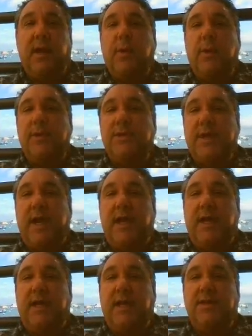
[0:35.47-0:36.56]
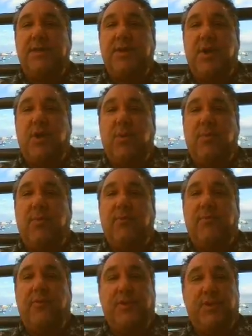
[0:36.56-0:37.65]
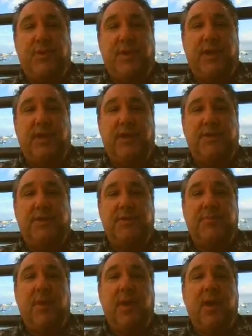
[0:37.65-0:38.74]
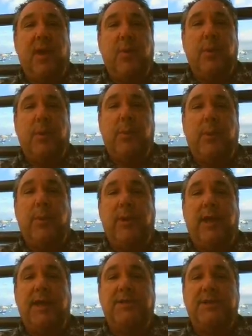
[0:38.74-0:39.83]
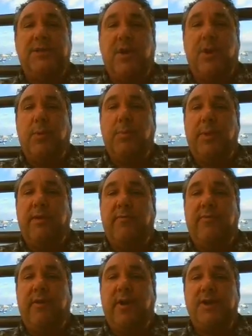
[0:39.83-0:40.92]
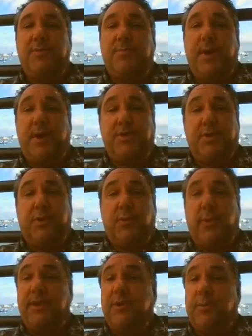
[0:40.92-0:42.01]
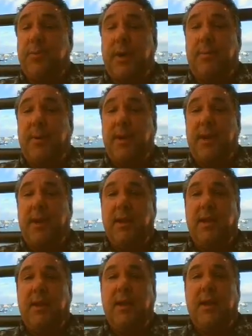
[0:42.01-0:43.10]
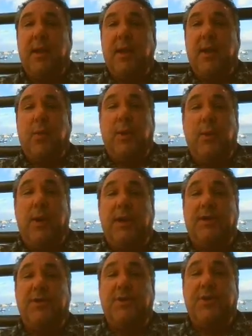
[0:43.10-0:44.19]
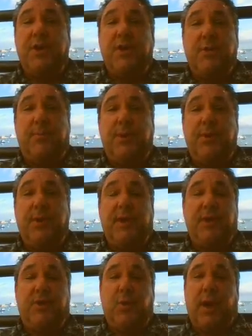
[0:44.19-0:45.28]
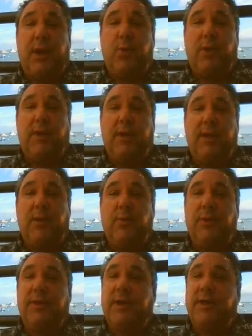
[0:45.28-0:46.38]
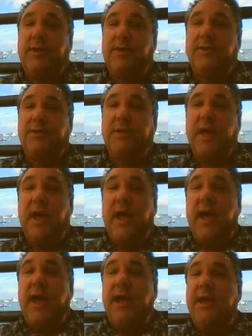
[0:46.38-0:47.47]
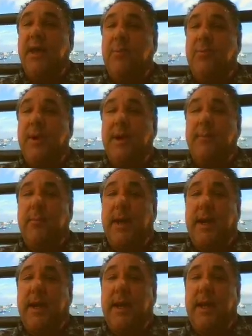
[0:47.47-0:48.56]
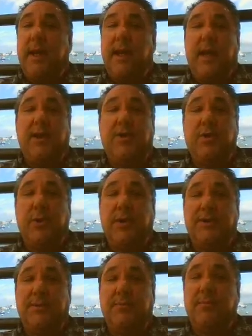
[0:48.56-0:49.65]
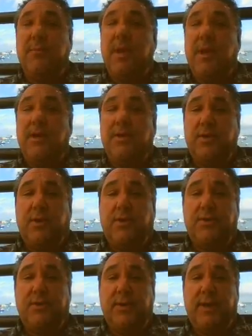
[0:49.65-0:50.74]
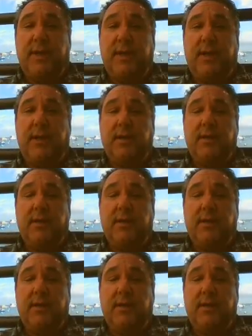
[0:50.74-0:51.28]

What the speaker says: We resided in this home for 2 years when we realized this home would be a very special rental property. We wanted to share the beauty and tranquility with others and help bring money and tourism to Costa Rica.